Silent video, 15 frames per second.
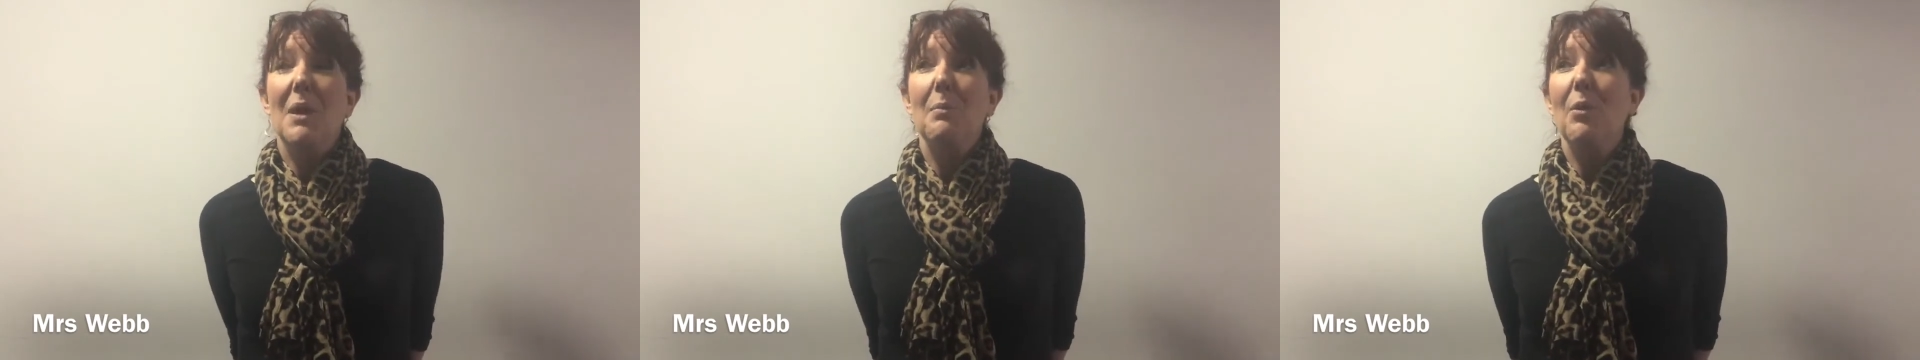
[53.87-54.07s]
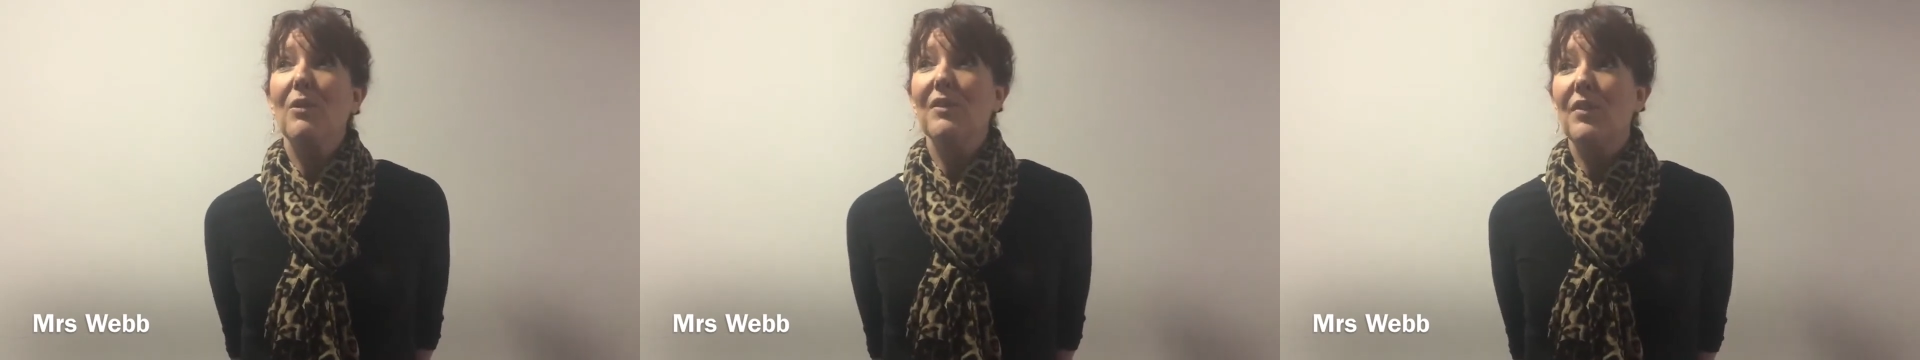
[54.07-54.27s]

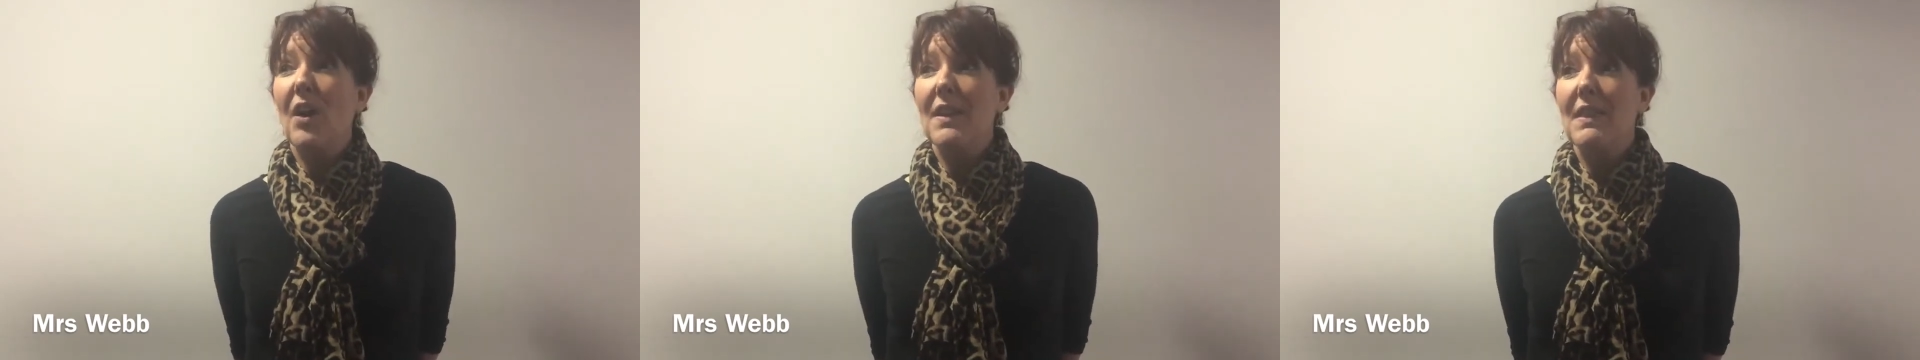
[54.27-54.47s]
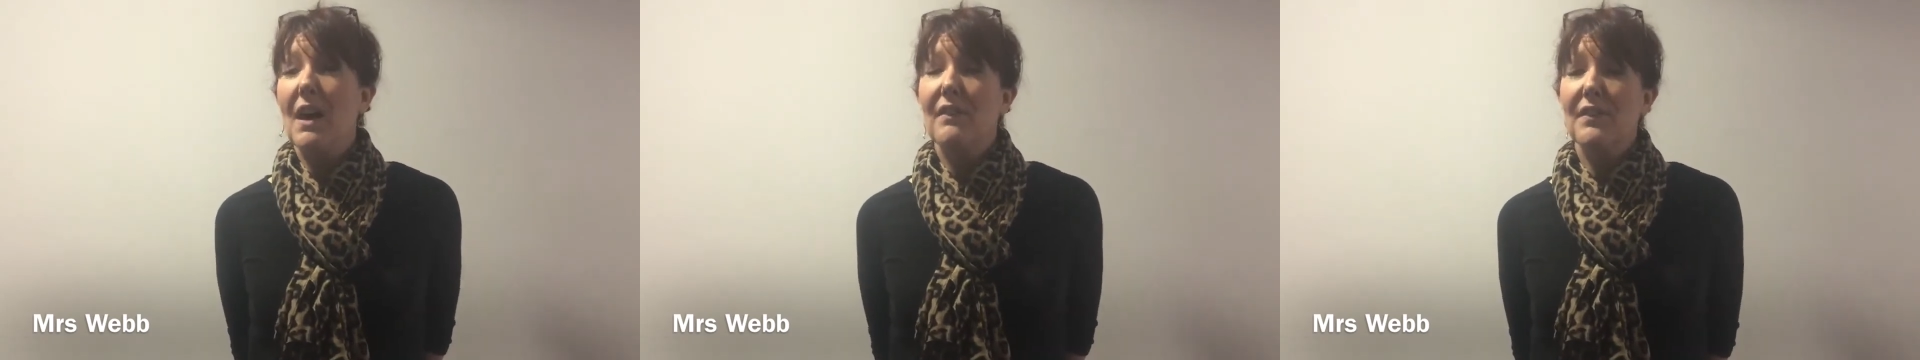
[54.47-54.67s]
people
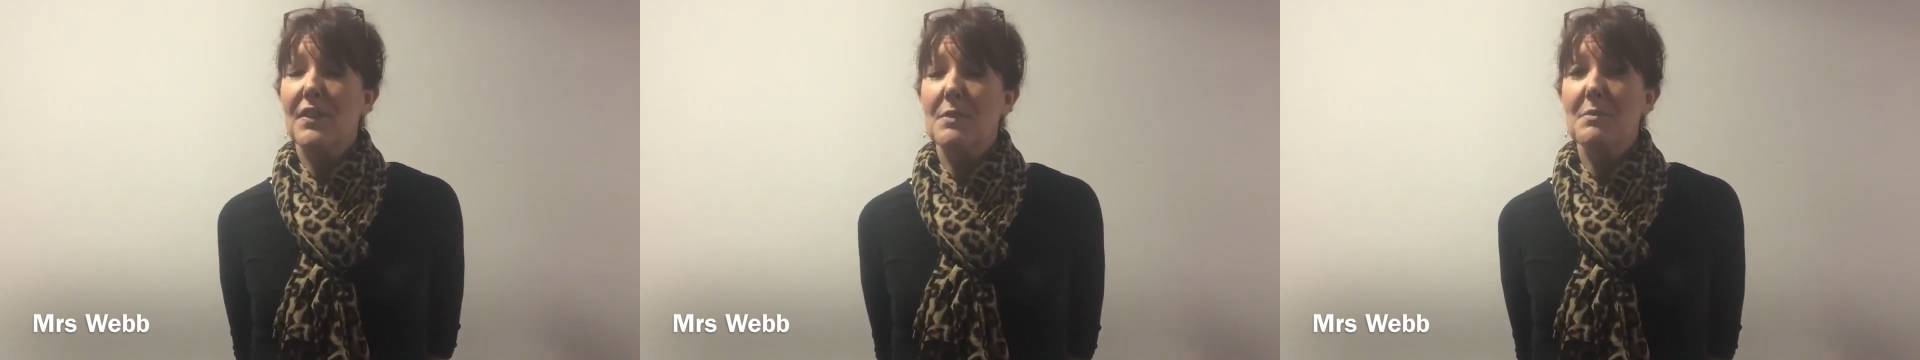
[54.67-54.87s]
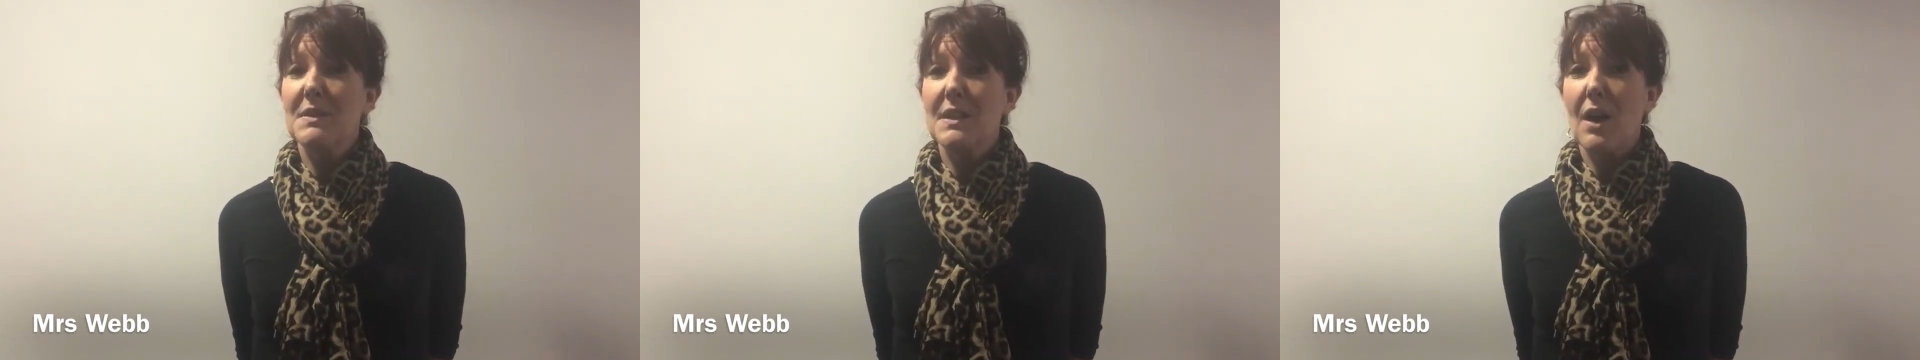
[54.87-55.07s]
find that
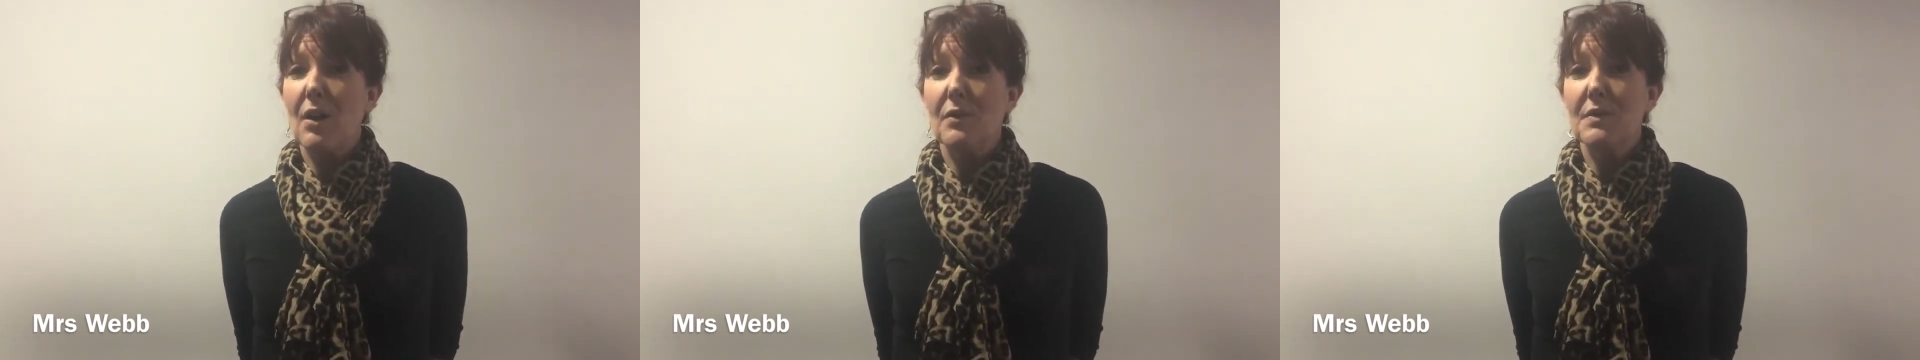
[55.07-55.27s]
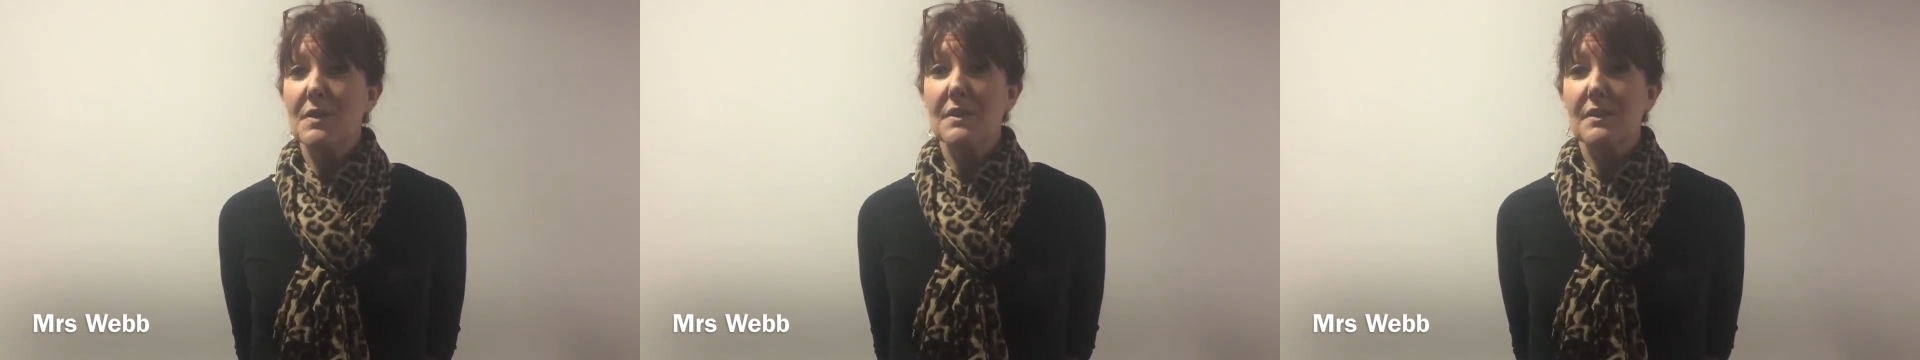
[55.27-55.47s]
for
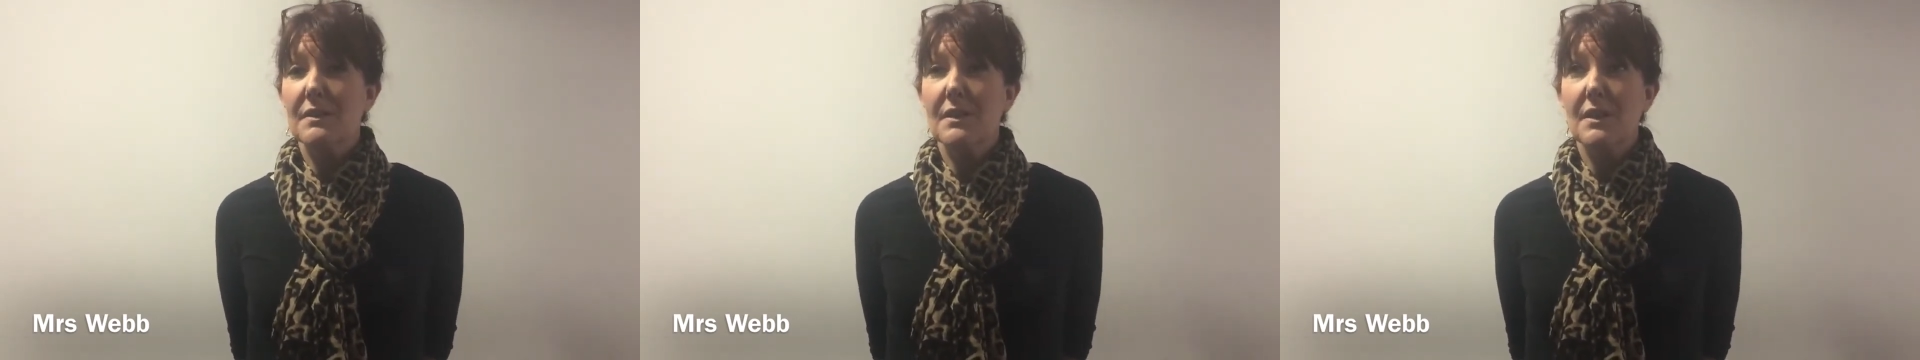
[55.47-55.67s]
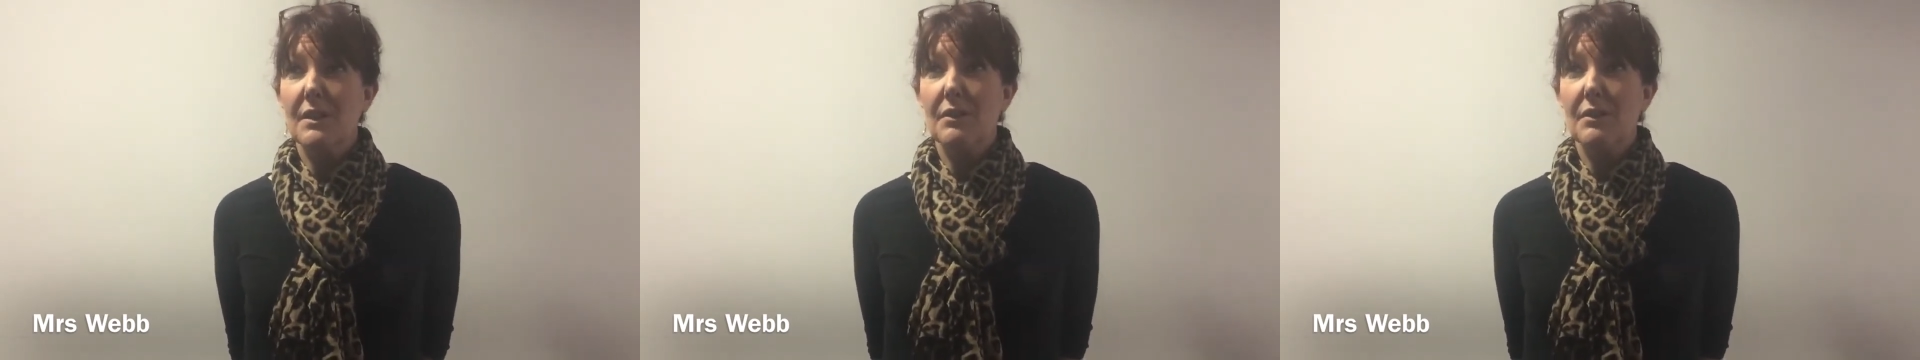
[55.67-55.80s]
themselves